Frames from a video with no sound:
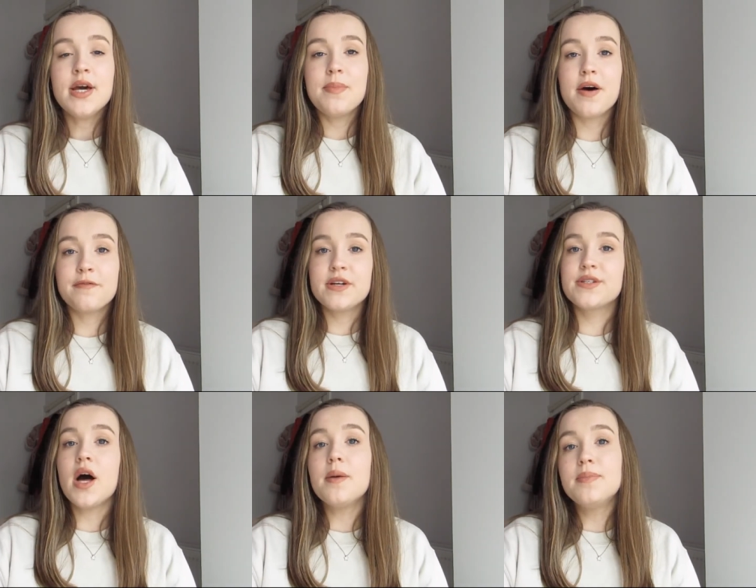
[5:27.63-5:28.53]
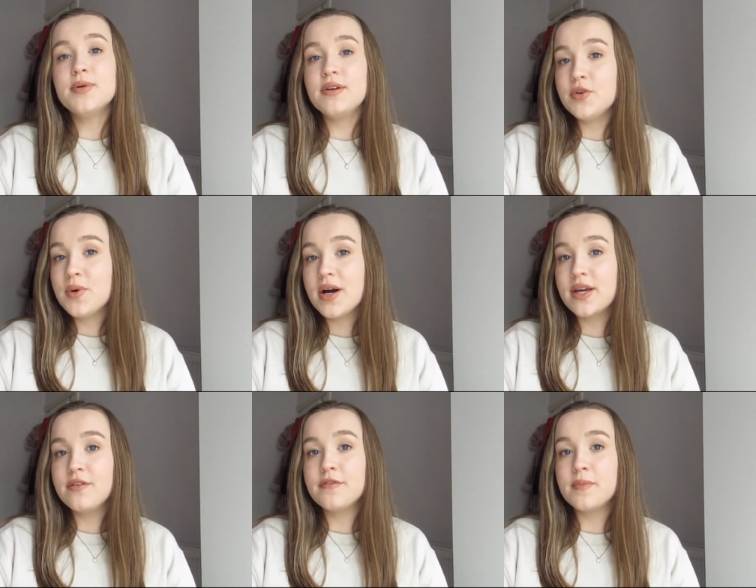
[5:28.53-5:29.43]
But for example, if you're
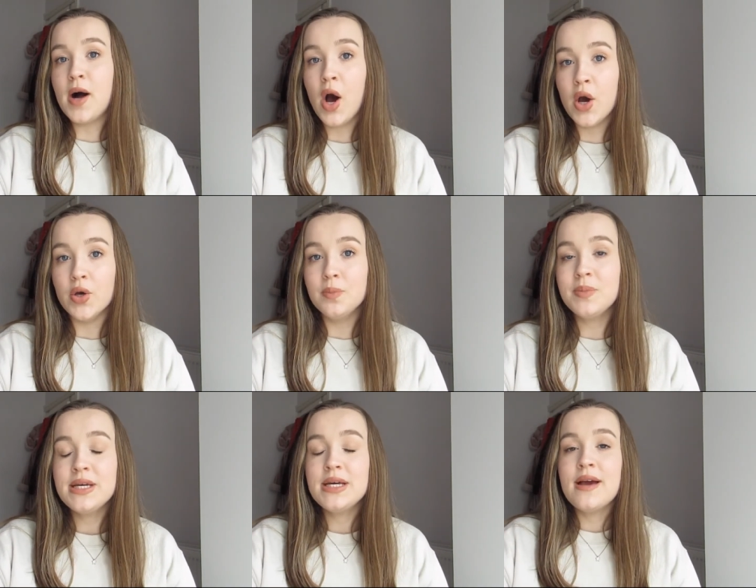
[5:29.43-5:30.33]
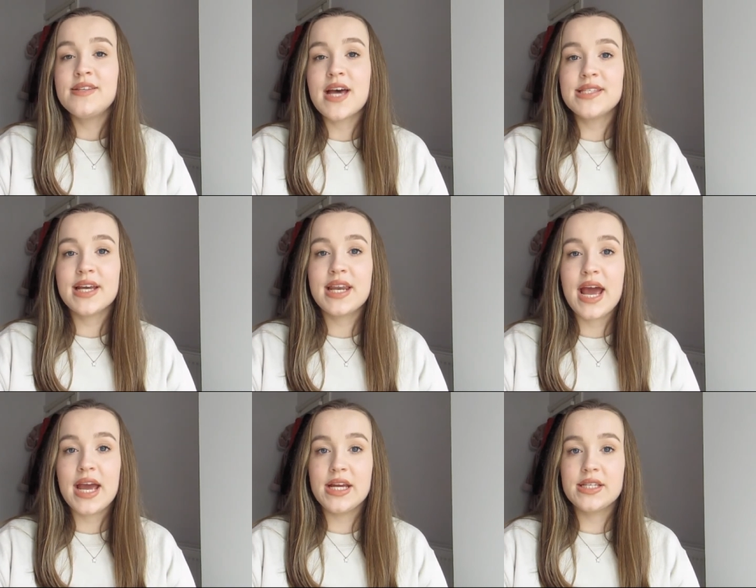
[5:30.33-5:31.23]
working from home,
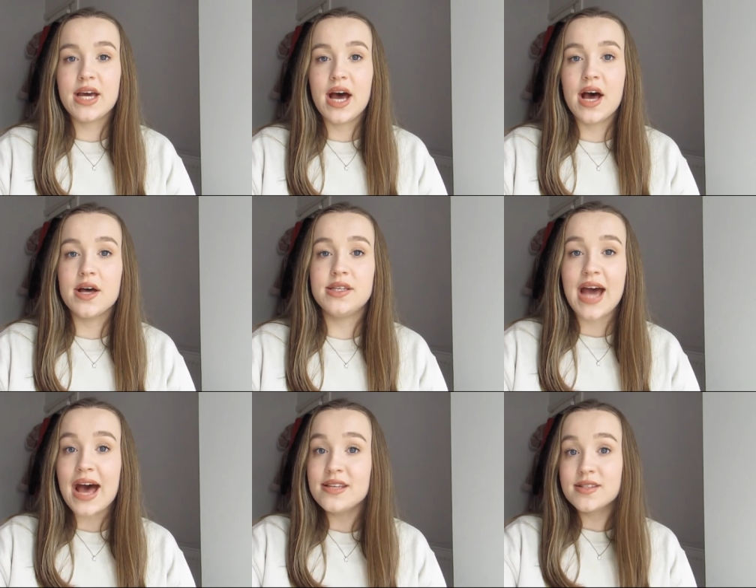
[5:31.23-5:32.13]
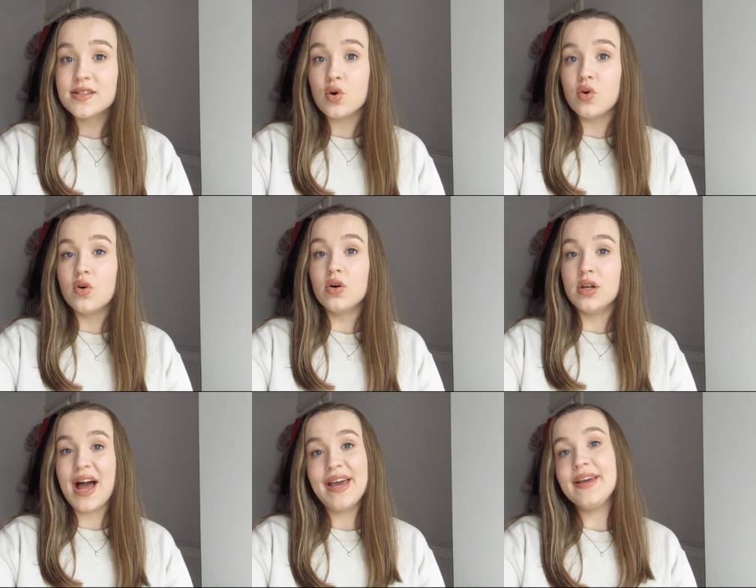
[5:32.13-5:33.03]
designate a desk or
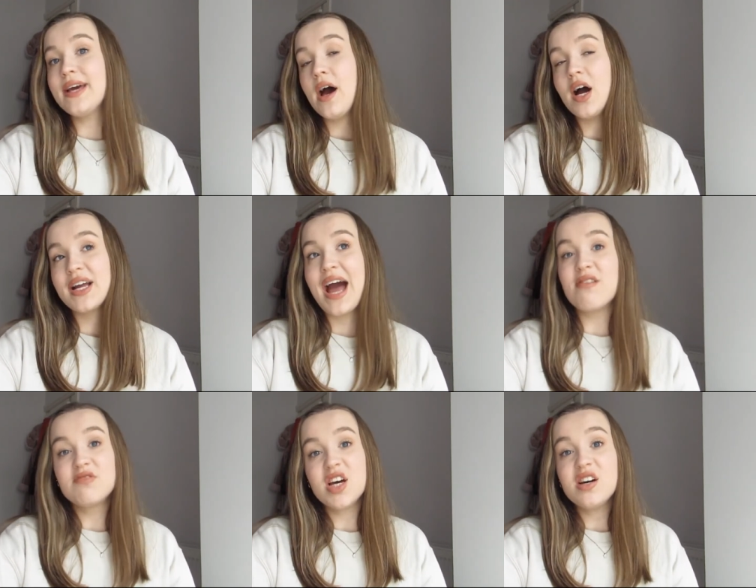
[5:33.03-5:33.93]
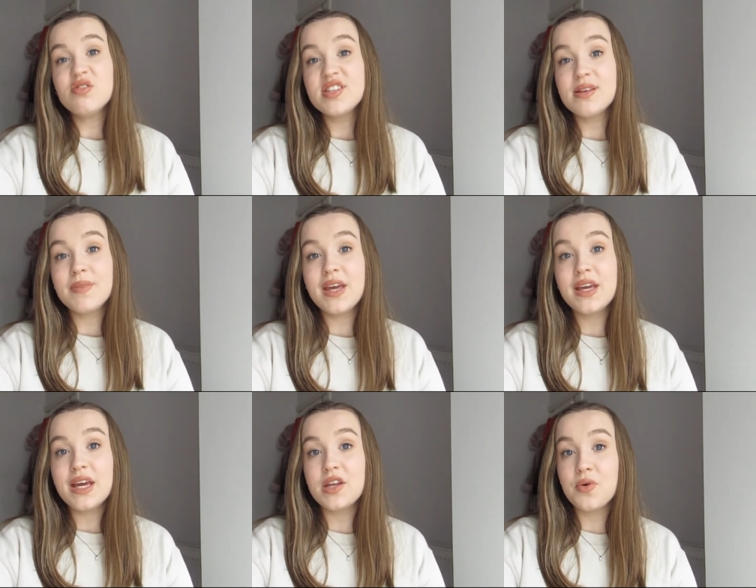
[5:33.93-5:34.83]
like a counter or
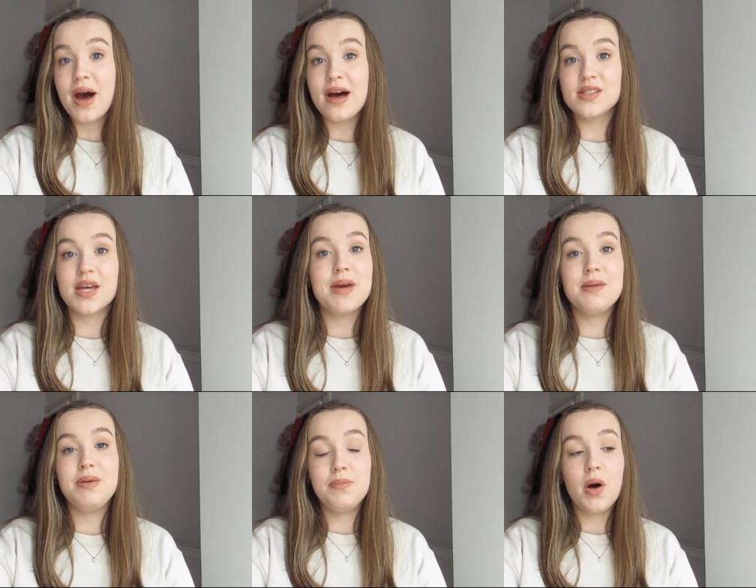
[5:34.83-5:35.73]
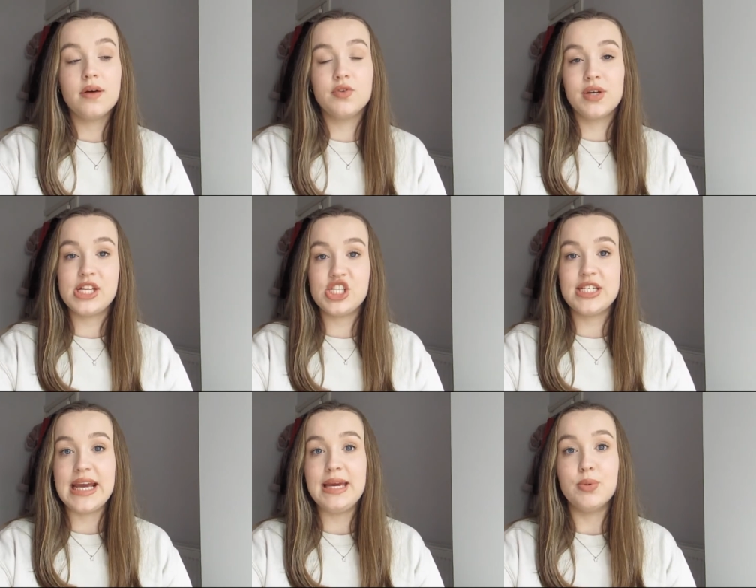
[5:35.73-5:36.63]
something in your house, like maybe part of your kitchen
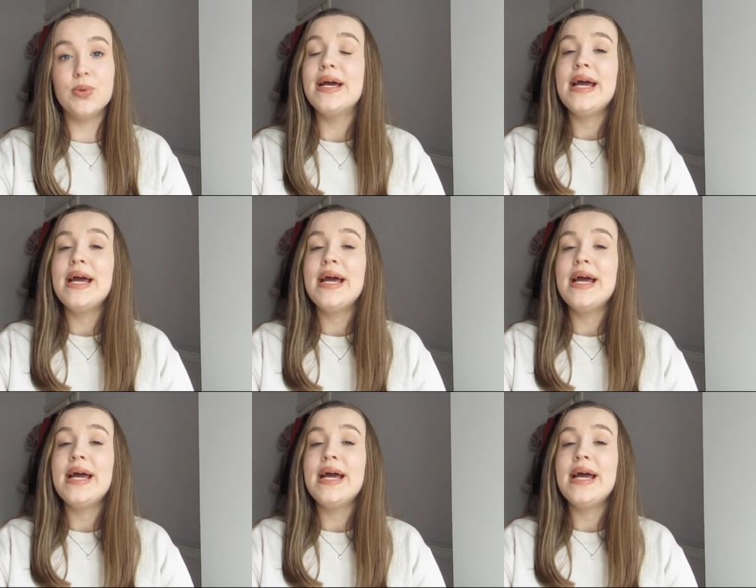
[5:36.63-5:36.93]
table